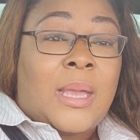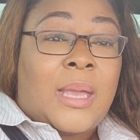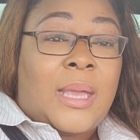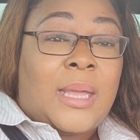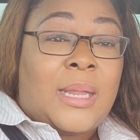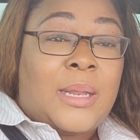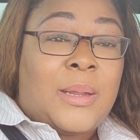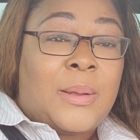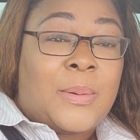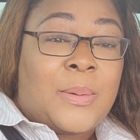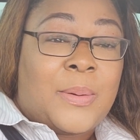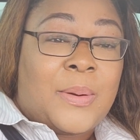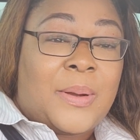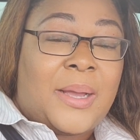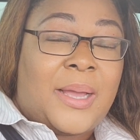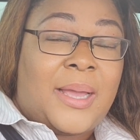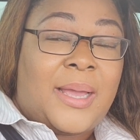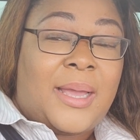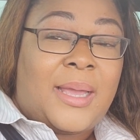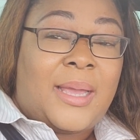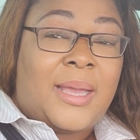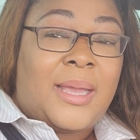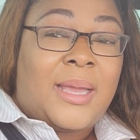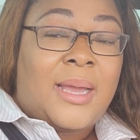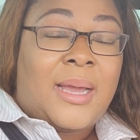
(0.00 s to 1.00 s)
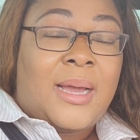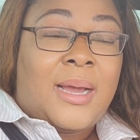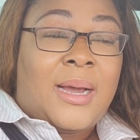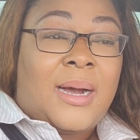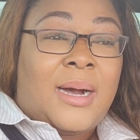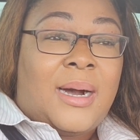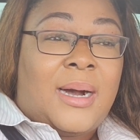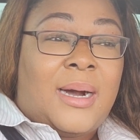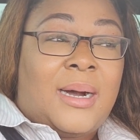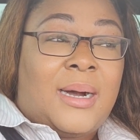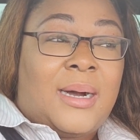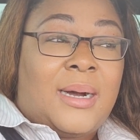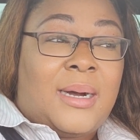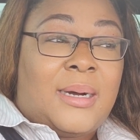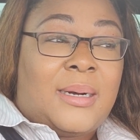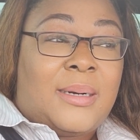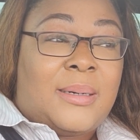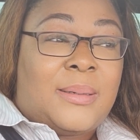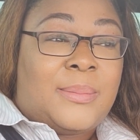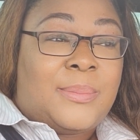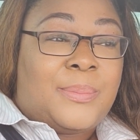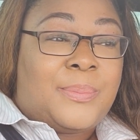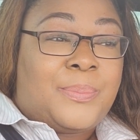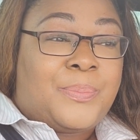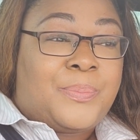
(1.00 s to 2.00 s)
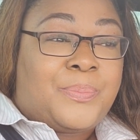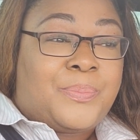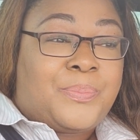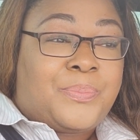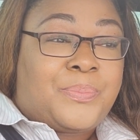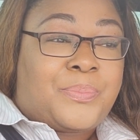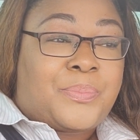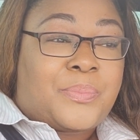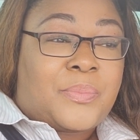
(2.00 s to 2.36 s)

Anyway, um,